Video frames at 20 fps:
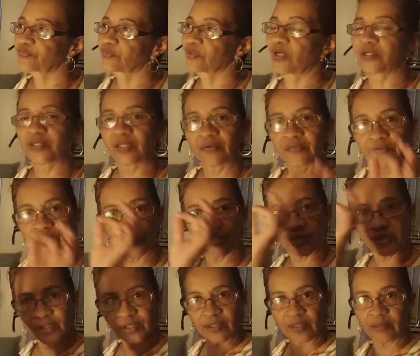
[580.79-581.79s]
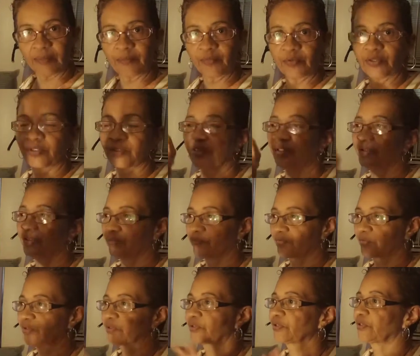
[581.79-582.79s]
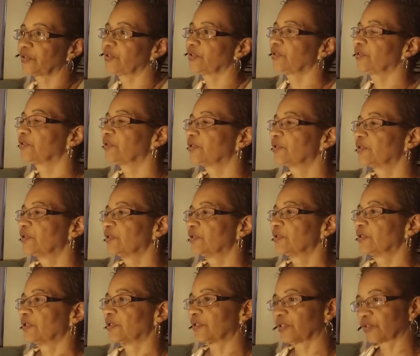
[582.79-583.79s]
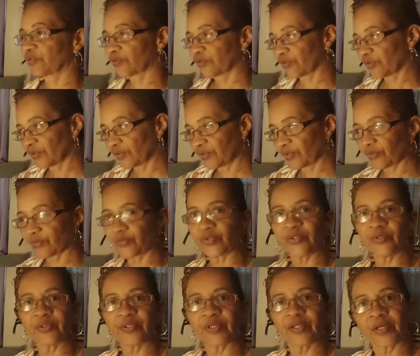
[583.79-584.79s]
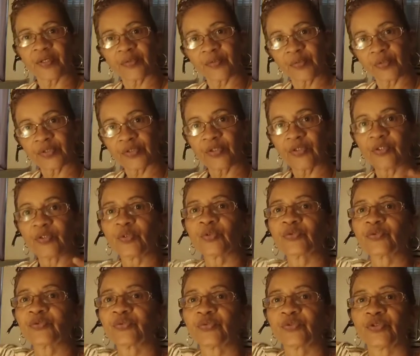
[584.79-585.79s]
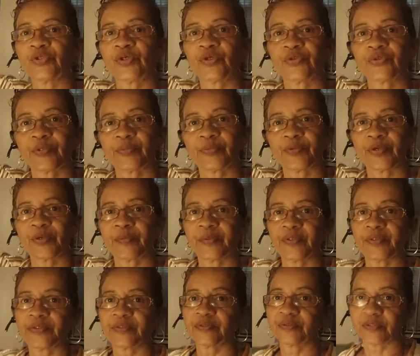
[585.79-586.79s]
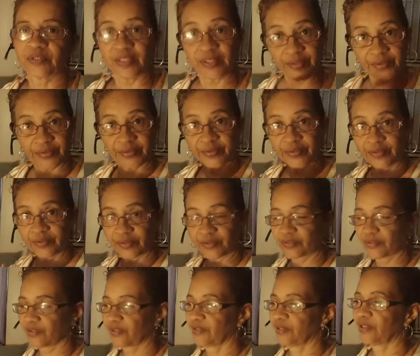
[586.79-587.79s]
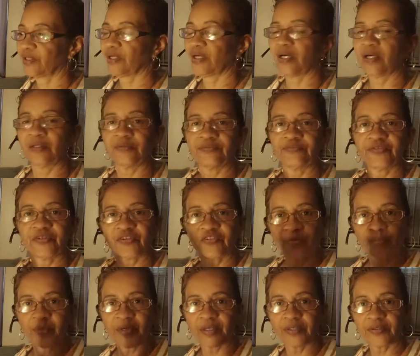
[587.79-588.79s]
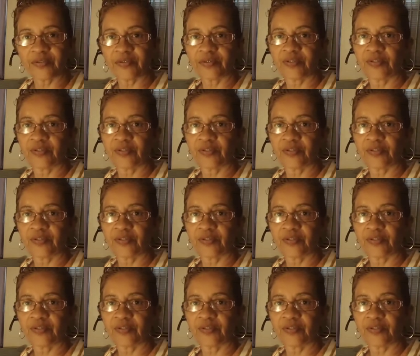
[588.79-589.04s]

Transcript: I gave her the key that morning. Gave her the key, and I told her, when you get out of work, you go to the other apartment here, and fix your bed.